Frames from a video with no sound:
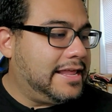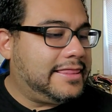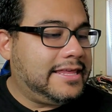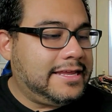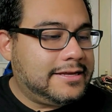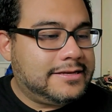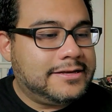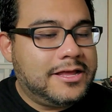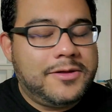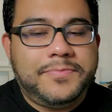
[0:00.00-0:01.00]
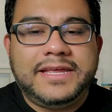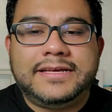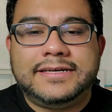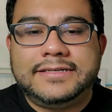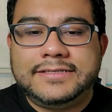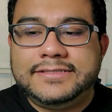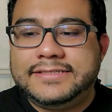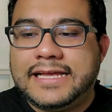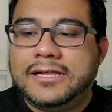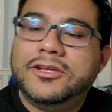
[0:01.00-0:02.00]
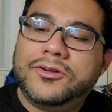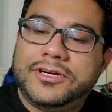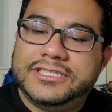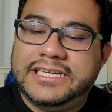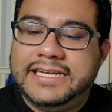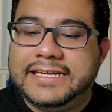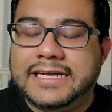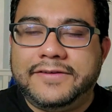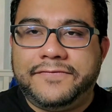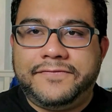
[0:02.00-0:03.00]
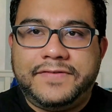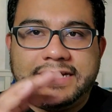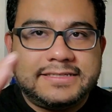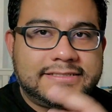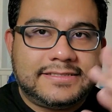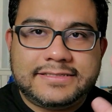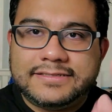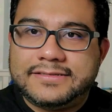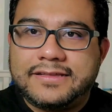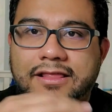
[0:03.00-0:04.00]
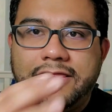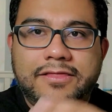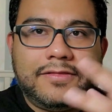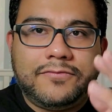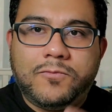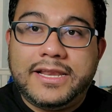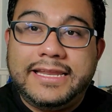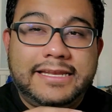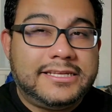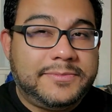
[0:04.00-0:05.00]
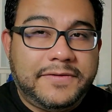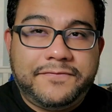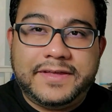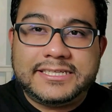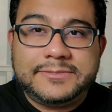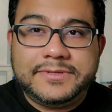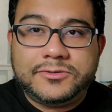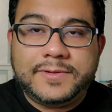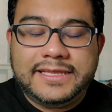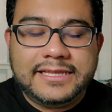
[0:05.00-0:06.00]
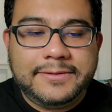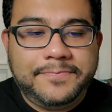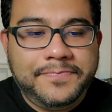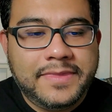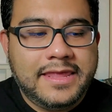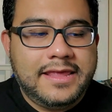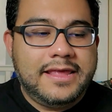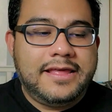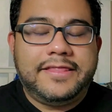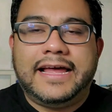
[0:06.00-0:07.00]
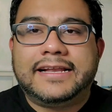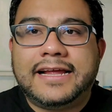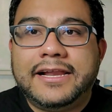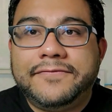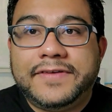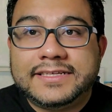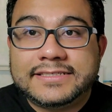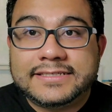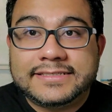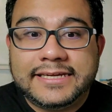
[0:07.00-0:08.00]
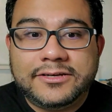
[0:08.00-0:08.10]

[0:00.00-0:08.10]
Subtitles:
And I think because Eleanor and Chidi kind of fixed what needed to be fixed between them, that kind of fixed the